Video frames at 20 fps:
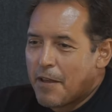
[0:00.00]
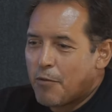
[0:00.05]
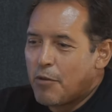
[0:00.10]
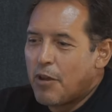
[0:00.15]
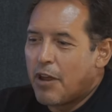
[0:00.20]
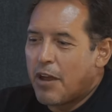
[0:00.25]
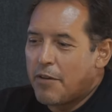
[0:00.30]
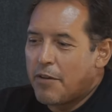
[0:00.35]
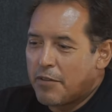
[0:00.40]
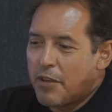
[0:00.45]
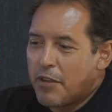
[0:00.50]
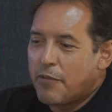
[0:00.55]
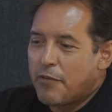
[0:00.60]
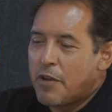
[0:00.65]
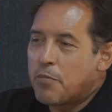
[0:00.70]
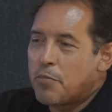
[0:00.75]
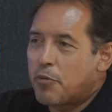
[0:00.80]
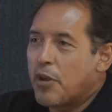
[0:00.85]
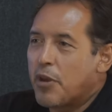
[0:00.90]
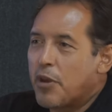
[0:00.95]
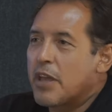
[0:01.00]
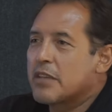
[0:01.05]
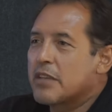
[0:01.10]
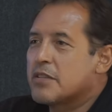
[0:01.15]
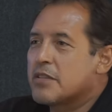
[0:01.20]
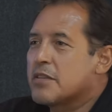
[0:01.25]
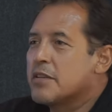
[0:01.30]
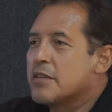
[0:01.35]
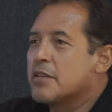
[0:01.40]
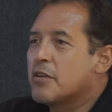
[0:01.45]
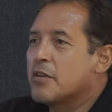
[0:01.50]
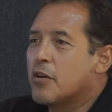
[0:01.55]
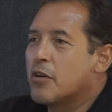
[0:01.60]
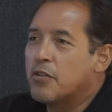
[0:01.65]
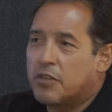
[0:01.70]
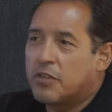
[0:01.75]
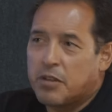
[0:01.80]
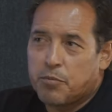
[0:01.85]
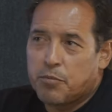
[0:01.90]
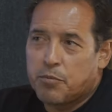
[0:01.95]
we have different projects,
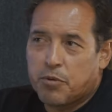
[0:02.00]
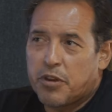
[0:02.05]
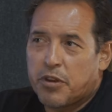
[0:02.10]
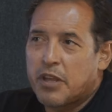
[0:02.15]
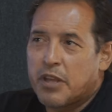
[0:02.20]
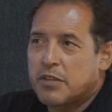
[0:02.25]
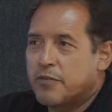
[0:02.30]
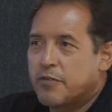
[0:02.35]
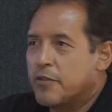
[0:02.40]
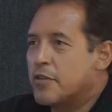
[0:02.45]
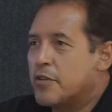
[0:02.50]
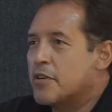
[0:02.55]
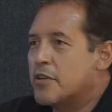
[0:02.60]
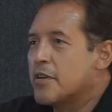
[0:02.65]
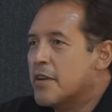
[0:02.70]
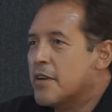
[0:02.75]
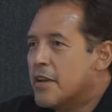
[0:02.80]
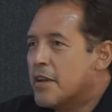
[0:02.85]
content projects for